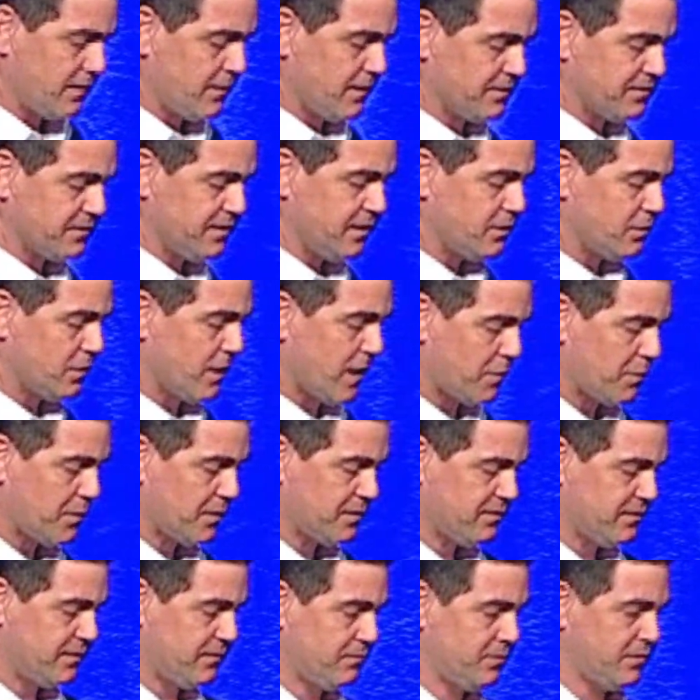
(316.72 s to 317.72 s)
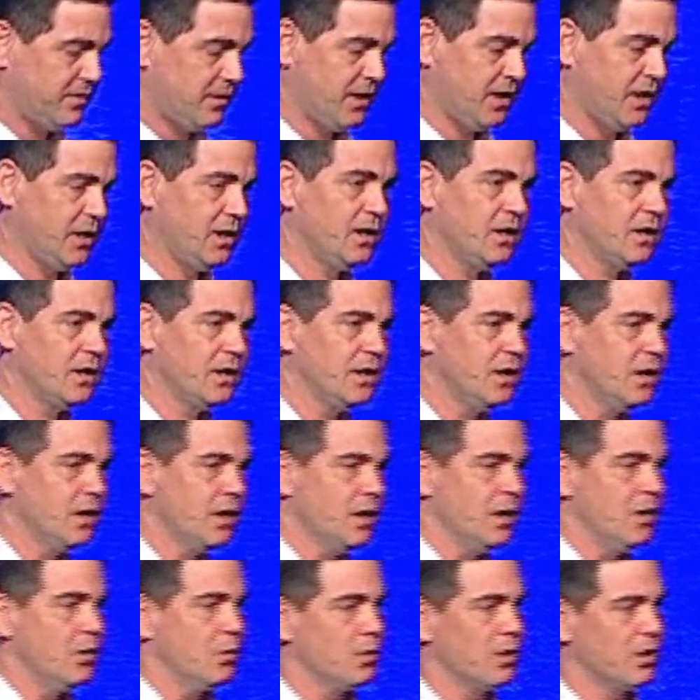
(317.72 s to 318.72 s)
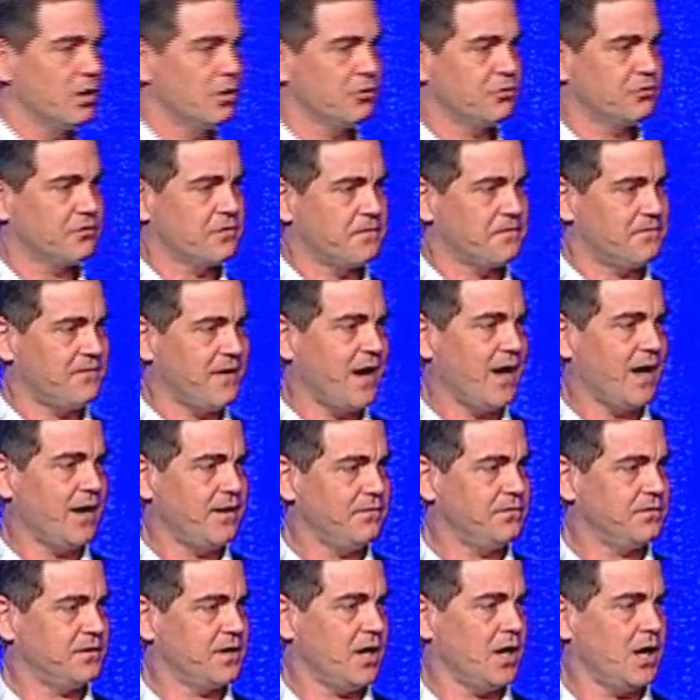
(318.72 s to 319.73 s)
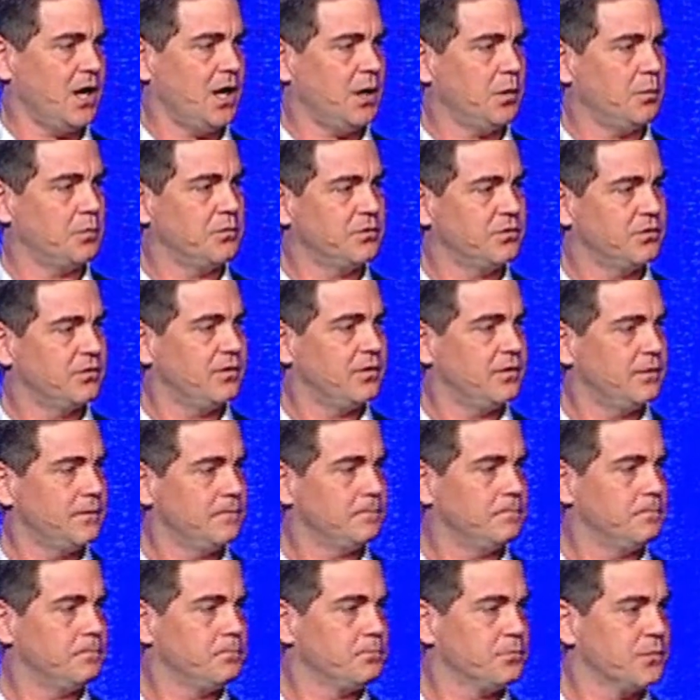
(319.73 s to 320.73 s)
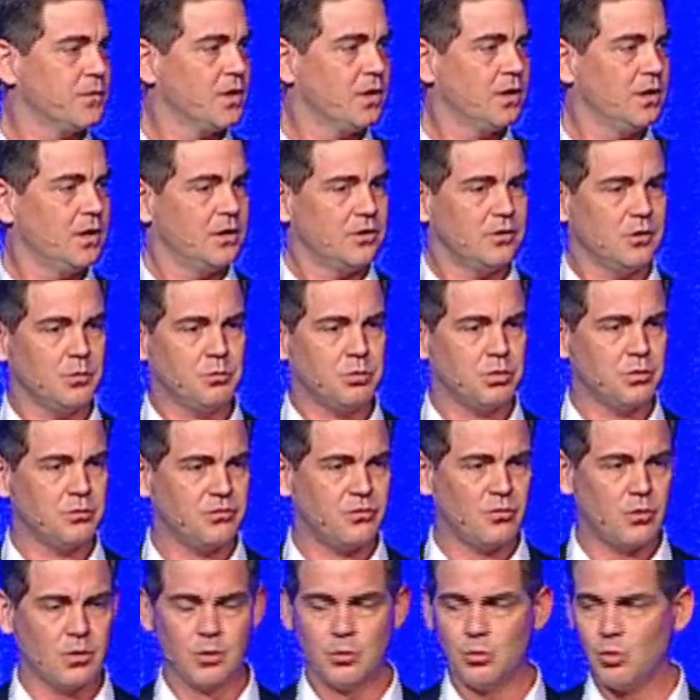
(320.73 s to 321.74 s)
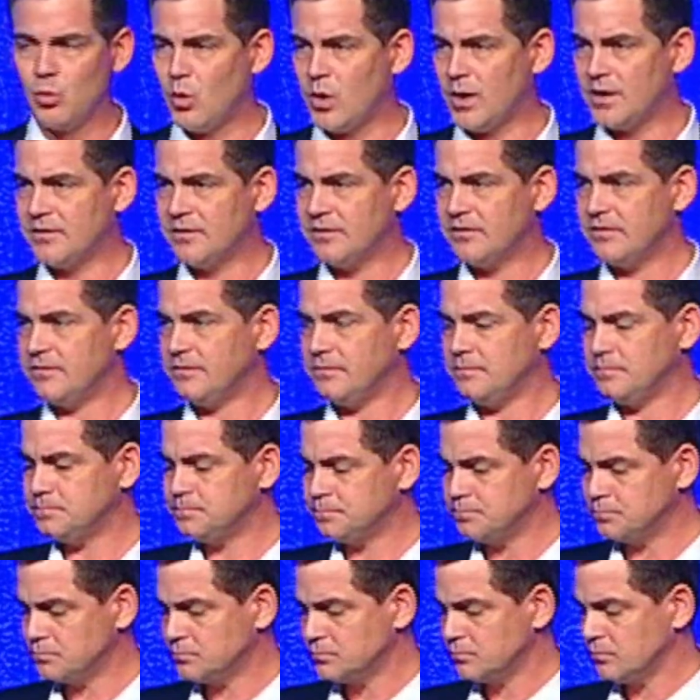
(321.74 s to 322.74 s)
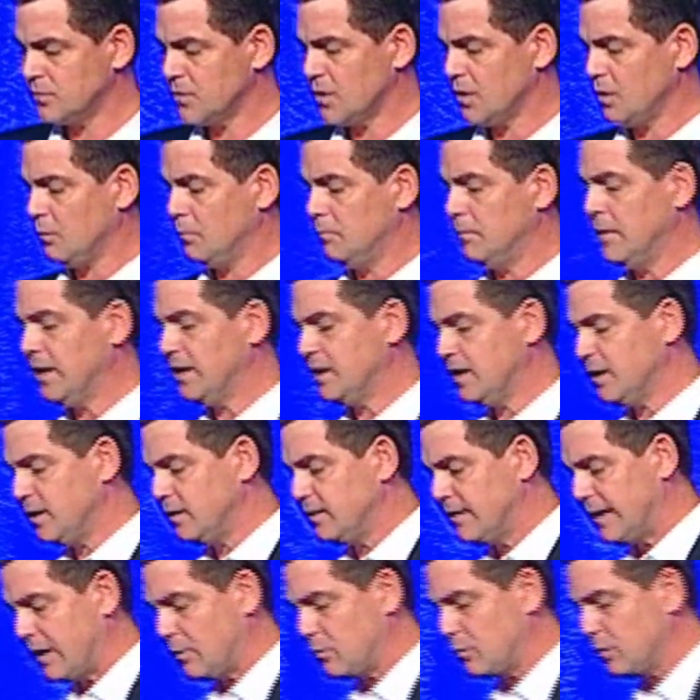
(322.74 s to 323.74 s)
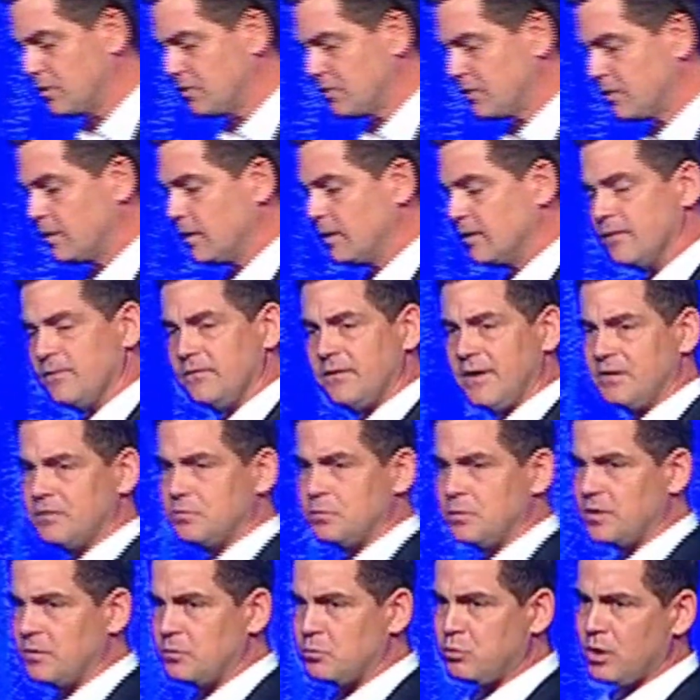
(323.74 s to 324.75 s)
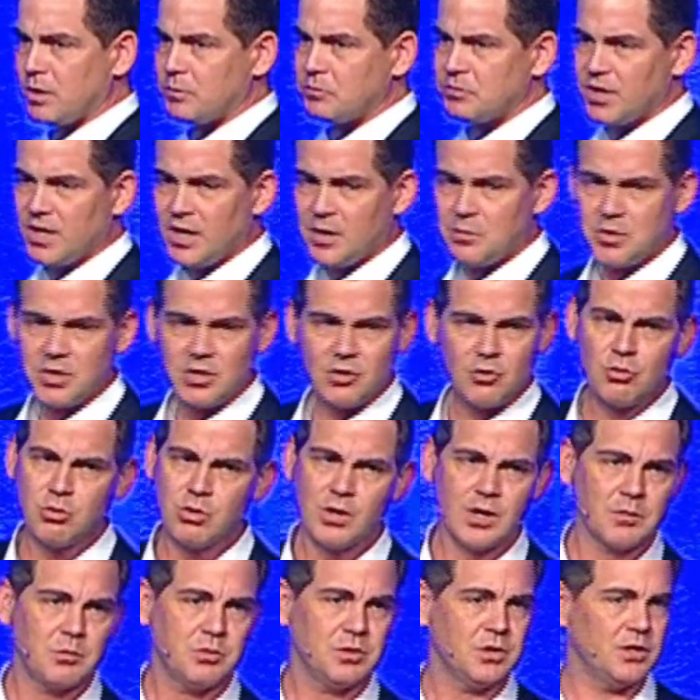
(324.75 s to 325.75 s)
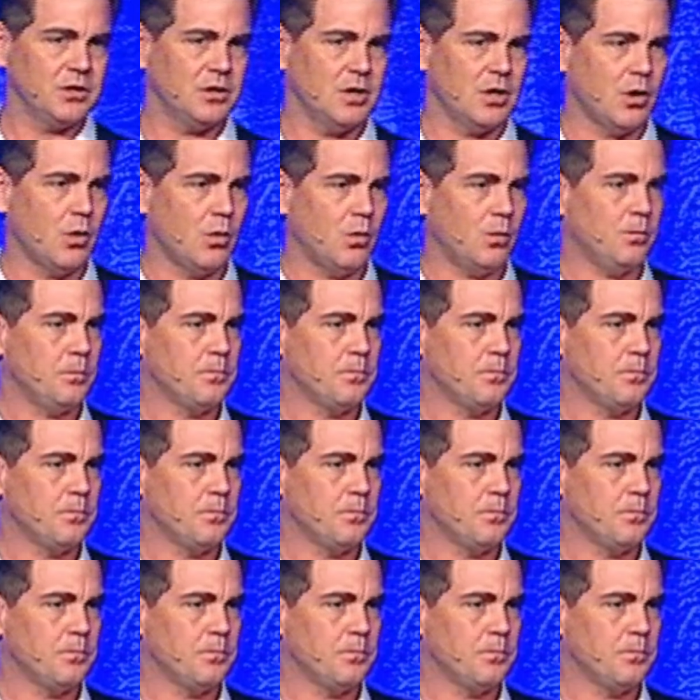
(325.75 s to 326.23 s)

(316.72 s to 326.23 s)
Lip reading: the Cedar Rapids Symphony rehearsed 5 times to perform once, making that return on investment of prep time incredibly low.